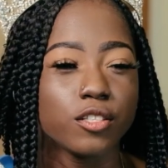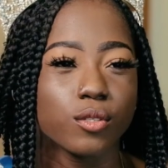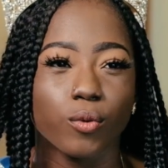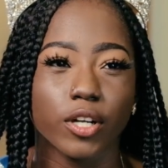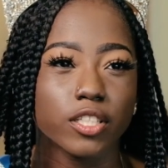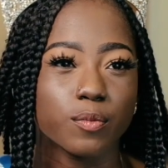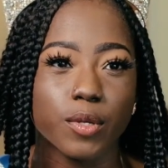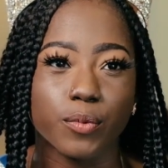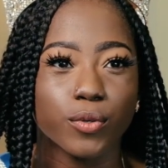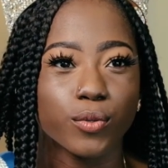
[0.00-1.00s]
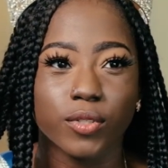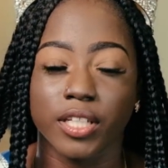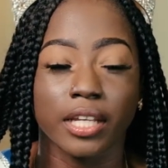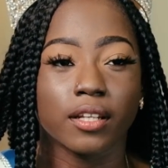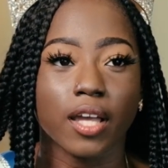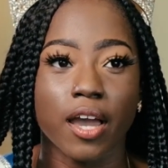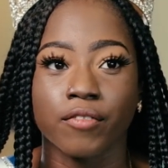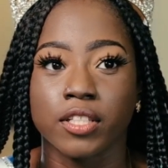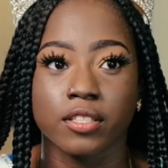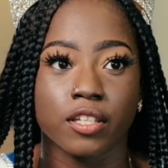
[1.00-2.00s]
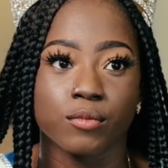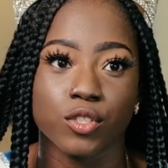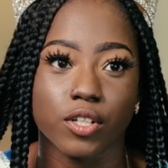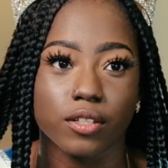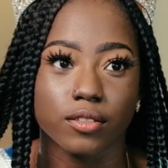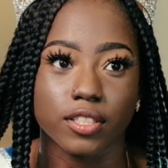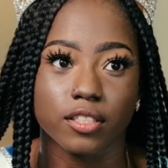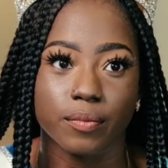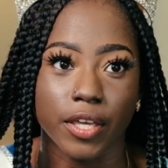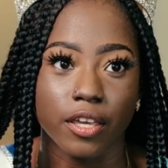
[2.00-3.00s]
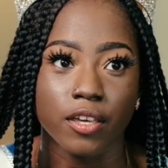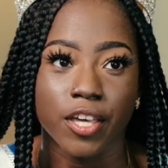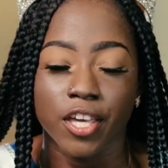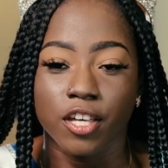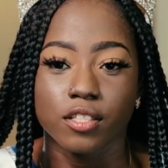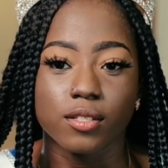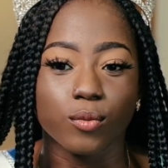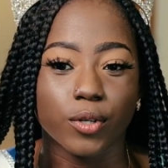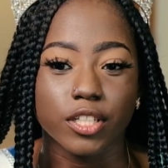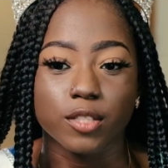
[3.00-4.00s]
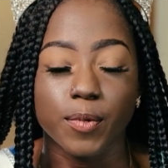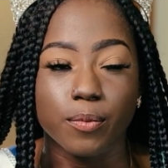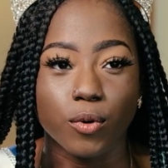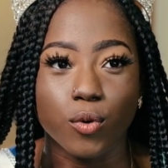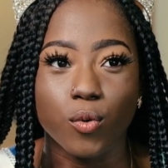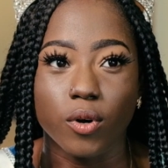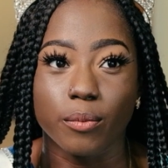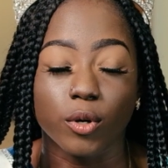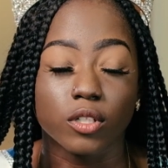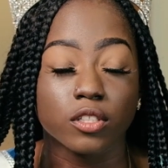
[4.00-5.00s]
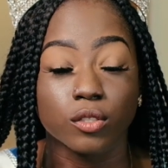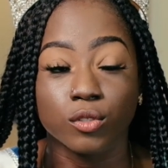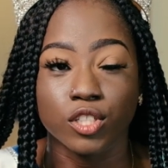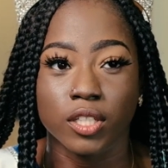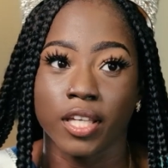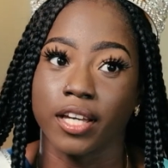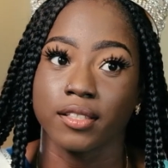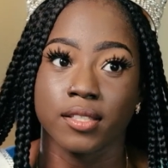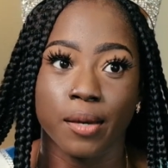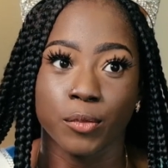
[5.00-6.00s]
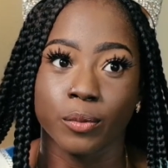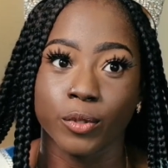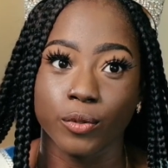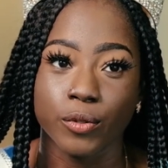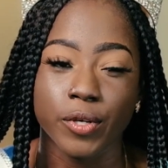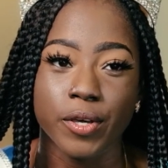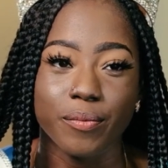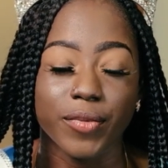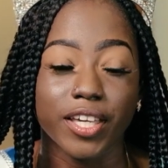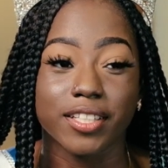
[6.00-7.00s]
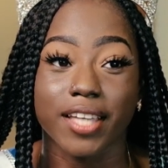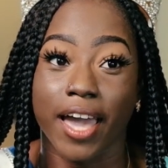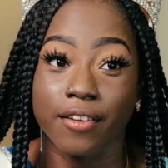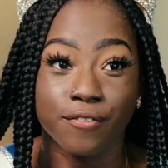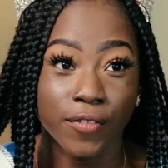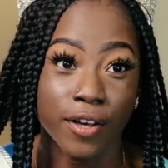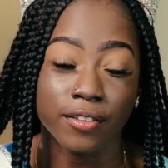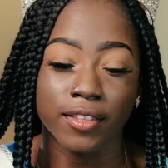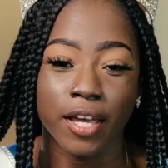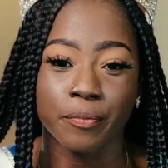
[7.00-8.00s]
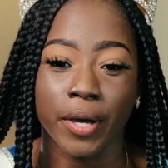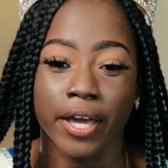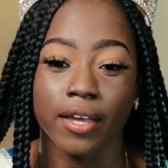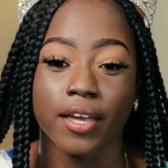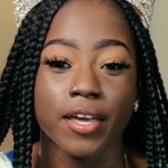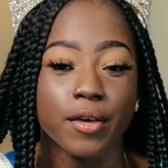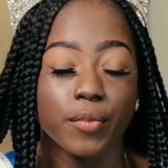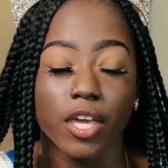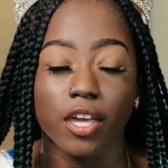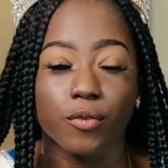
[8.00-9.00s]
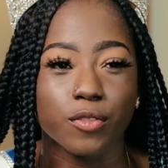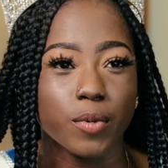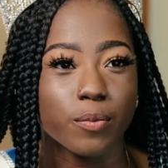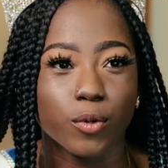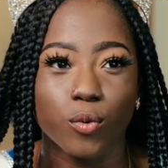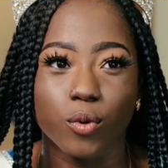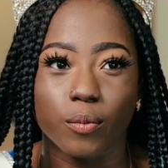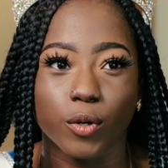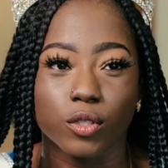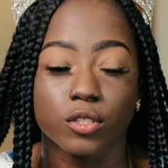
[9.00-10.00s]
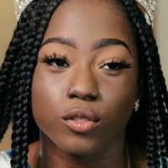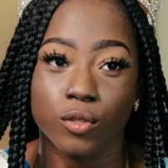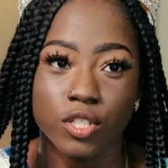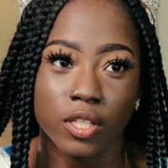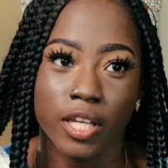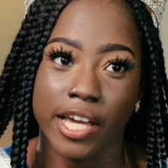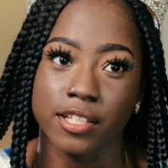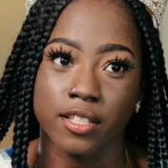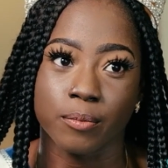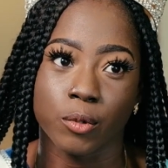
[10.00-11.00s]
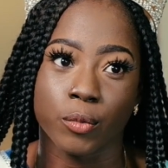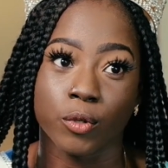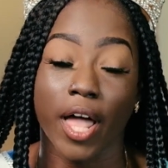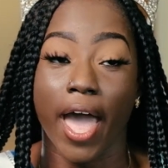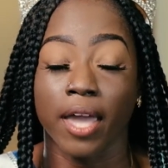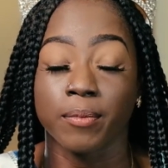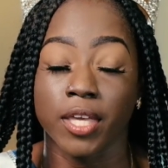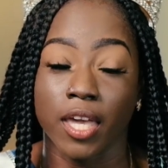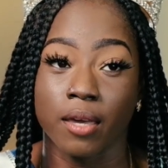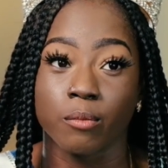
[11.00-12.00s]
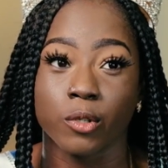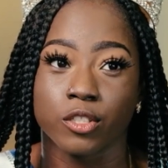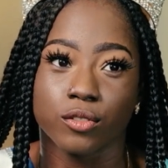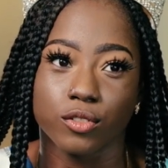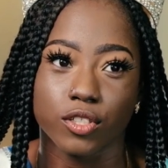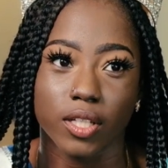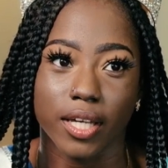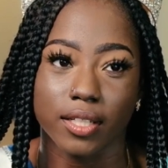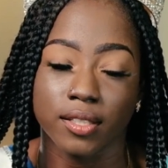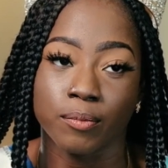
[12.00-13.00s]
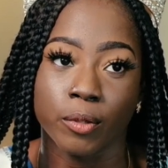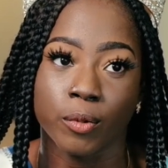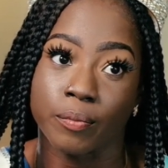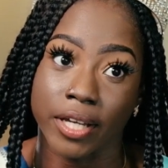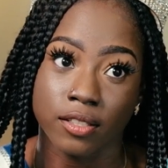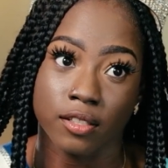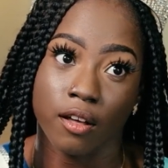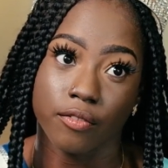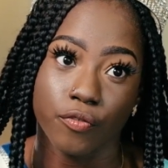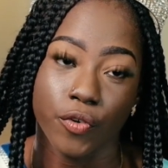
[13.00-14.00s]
towards people who didn't have the same struggles as me, towards people who are more socially acceptable, because I felt that by being with people who are more socially acceptable, I became more socially acceptable myself.